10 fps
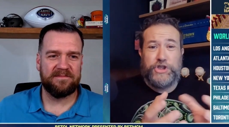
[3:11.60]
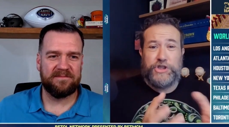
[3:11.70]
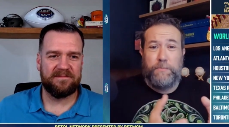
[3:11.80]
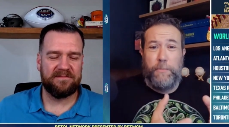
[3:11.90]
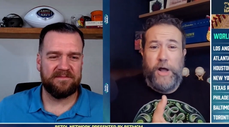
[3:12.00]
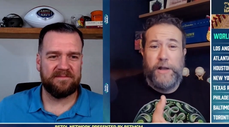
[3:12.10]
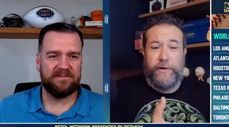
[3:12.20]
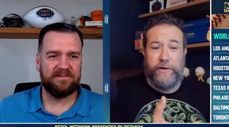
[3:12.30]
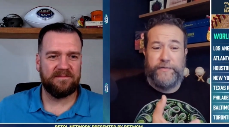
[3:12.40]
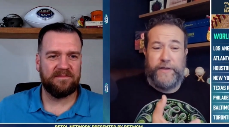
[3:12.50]
Speaker 1: smaller.
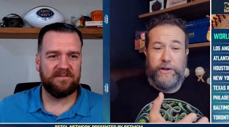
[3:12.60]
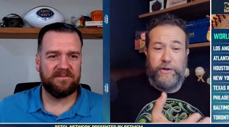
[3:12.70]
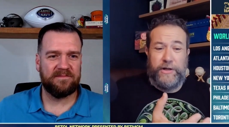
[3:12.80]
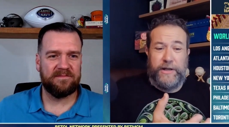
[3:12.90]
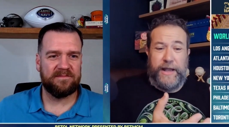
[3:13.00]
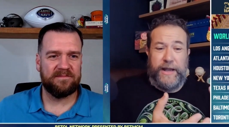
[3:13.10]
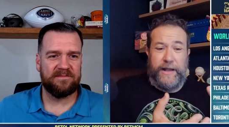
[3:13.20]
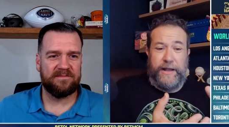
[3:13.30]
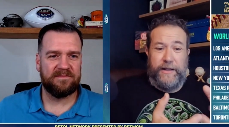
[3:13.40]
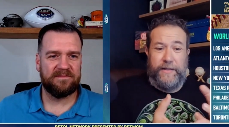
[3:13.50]
They look like
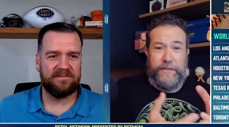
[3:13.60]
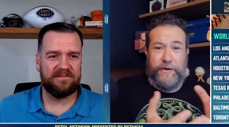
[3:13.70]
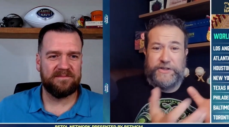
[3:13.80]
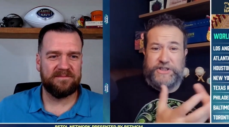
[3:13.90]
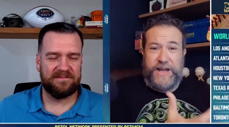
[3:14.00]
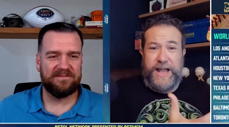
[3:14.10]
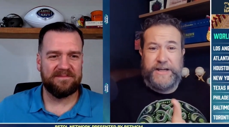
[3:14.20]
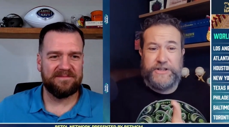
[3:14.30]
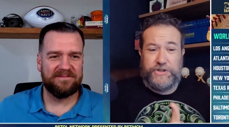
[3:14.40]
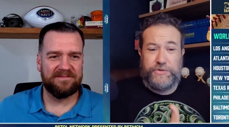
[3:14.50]
they're a
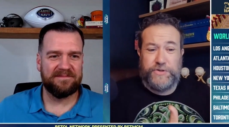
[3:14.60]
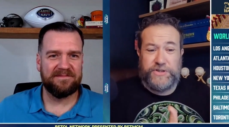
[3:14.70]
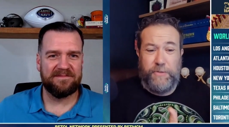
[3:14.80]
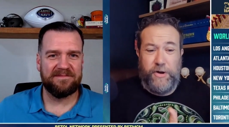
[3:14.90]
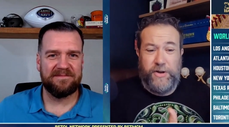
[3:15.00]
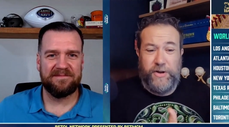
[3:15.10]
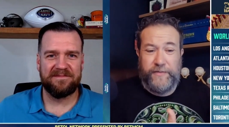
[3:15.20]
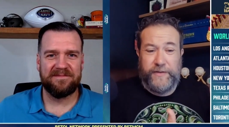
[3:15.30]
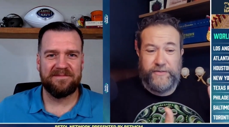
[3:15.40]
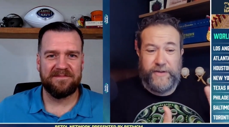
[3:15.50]
size too small on
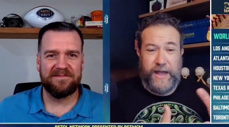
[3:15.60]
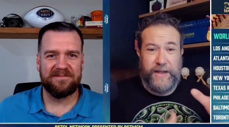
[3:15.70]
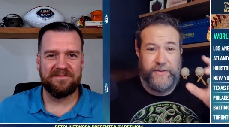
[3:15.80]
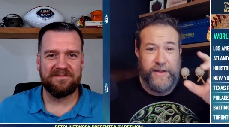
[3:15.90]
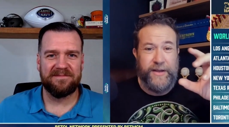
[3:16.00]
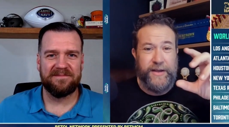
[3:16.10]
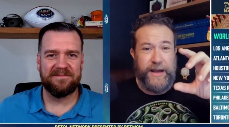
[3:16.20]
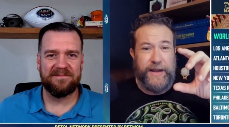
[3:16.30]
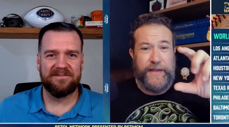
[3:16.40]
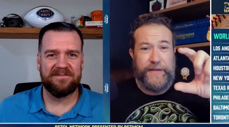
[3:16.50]
these guys.
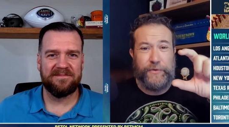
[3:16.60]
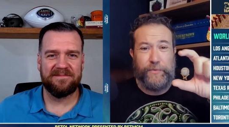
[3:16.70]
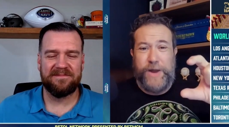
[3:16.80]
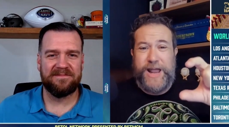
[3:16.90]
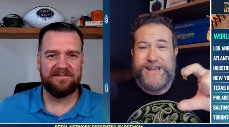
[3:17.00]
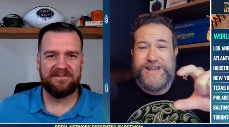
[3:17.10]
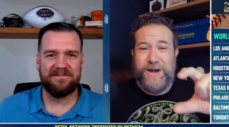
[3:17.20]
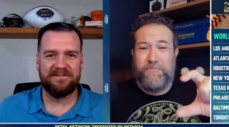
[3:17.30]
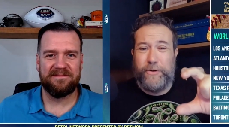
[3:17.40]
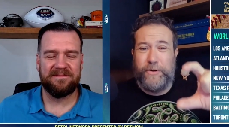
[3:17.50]
And like the red
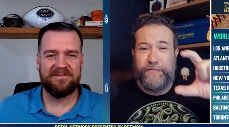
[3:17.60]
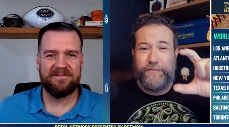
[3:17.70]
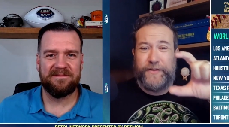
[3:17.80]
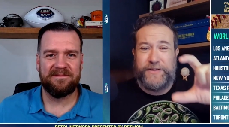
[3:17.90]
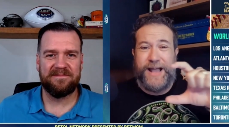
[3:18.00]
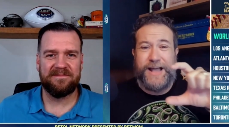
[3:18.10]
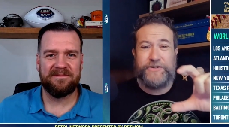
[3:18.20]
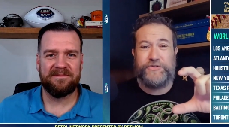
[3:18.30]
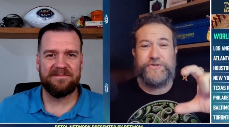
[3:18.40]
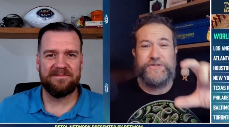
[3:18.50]
number for the
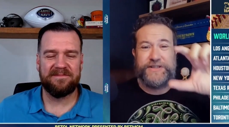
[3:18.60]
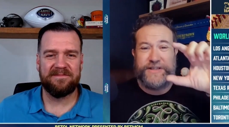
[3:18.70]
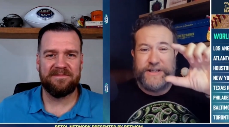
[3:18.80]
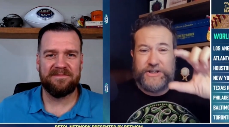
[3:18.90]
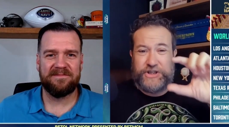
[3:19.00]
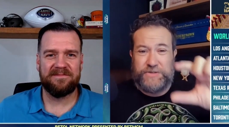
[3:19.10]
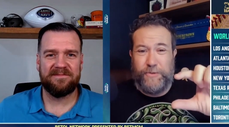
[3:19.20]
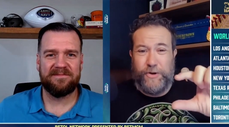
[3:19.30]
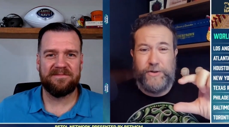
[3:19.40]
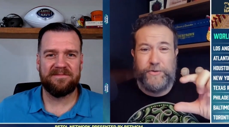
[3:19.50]
Dodgers is
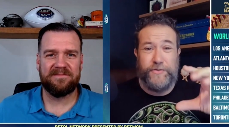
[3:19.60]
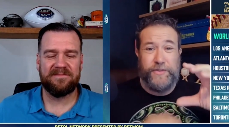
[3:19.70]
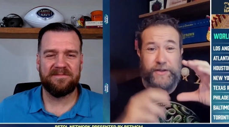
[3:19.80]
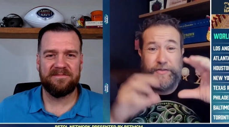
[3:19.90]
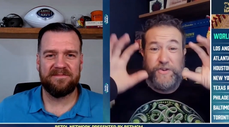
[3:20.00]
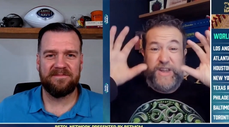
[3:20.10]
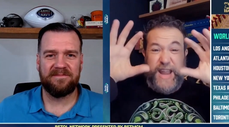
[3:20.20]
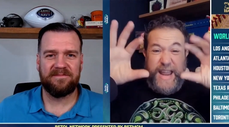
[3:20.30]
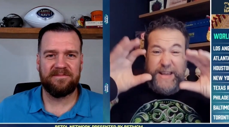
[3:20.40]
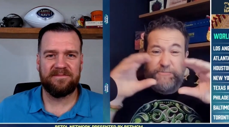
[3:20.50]
smaller. Their
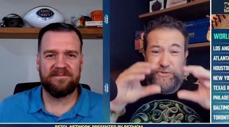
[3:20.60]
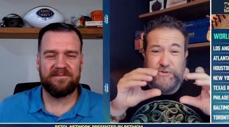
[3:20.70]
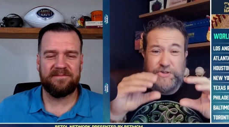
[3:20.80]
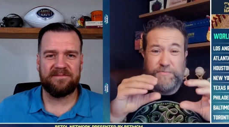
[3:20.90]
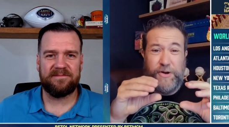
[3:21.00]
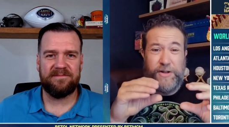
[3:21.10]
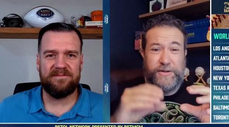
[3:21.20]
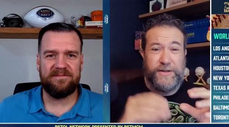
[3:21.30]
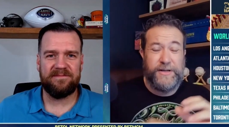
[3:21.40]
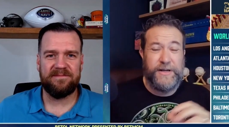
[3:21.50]
names are
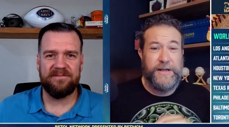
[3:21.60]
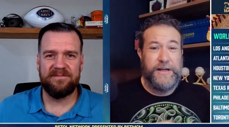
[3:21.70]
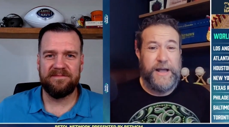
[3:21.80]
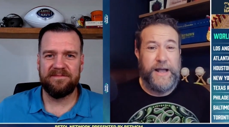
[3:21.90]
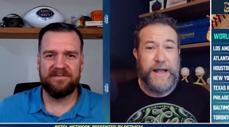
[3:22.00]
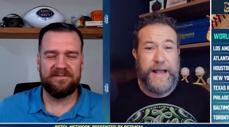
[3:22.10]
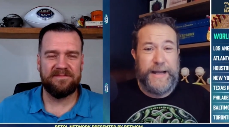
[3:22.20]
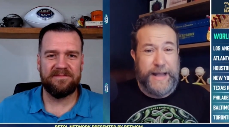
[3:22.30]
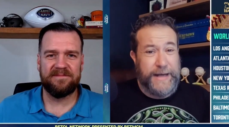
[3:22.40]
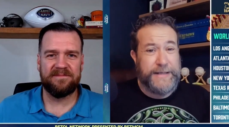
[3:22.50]
smaller.
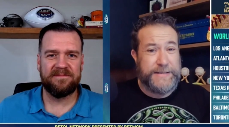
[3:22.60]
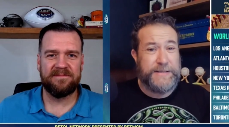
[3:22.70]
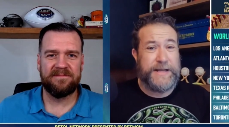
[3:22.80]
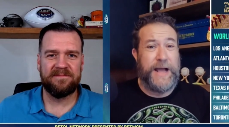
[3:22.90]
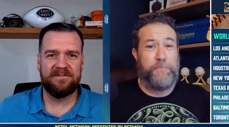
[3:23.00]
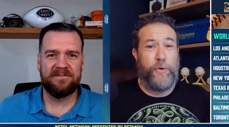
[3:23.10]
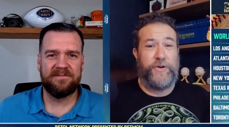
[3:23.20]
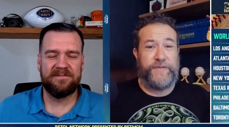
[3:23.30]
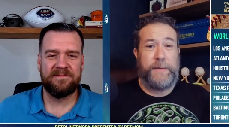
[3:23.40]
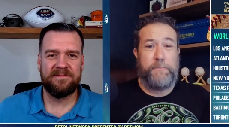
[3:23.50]
I could see Scott Boras
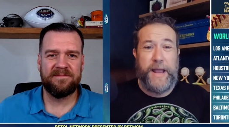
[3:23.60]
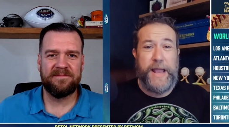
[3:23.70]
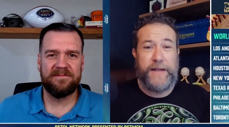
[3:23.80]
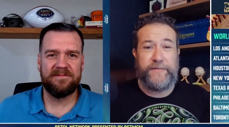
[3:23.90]
getting mad,